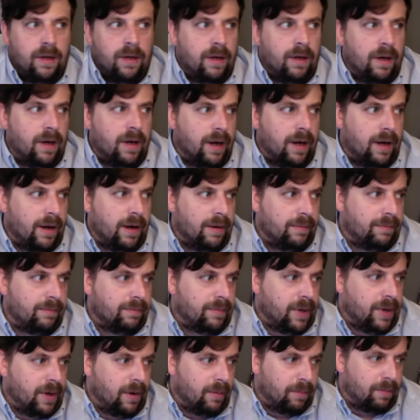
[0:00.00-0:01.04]

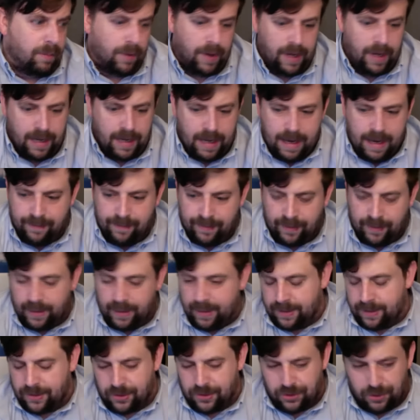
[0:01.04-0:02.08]
you know, pretty evenly
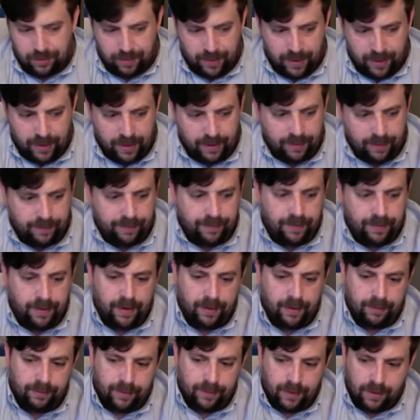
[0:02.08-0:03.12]
distributed, you
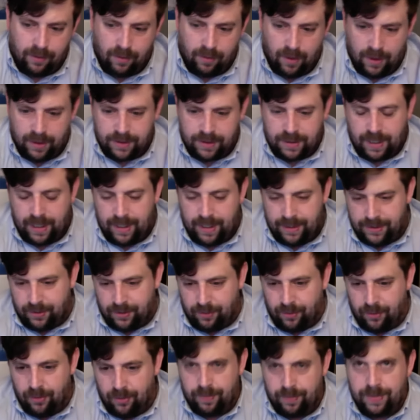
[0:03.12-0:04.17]
know, across age
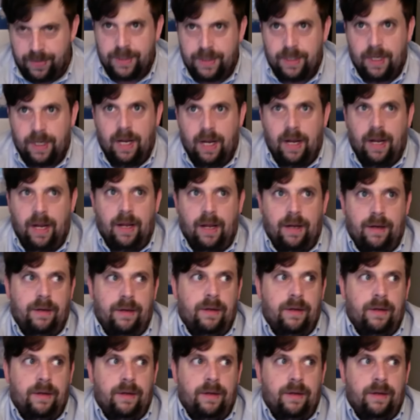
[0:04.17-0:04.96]
groups. And,